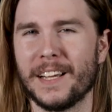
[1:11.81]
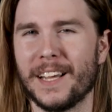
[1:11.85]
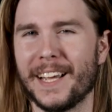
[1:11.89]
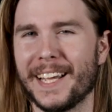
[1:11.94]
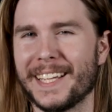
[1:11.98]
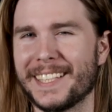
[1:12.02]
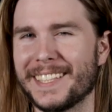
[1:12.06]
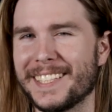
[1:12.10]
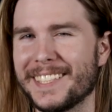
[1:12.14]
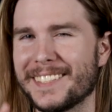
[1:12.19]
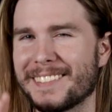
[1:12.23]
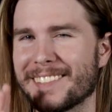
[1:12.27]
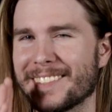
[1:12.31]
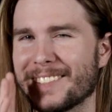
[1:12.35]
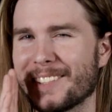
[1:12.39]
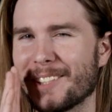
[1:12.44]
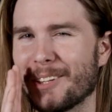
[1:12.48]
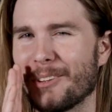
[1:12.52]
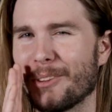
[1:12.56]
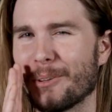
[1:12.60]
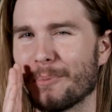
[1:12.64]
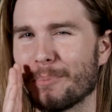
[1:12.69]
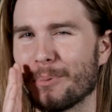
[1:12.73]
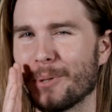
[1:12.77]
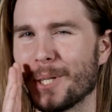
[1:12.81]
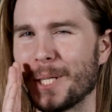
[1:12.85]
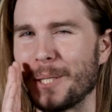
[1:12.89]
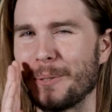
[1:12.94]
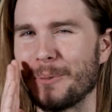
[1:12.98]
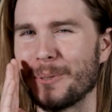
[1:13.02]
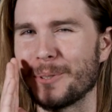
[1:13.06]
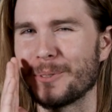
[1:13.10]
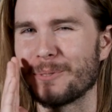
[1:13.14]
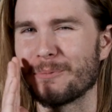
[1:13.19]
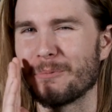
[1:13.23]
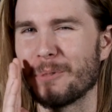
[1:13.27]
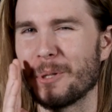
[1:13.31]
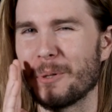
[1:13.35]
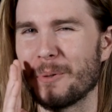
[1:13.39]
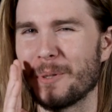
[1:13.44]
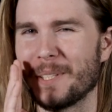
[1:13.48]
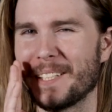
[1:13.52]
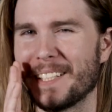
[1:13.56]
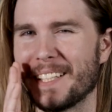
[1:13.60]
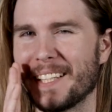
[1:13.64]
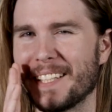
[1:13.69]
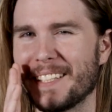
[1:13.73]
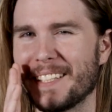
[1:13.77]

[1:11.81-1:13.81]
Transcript: At least until the prequels ruined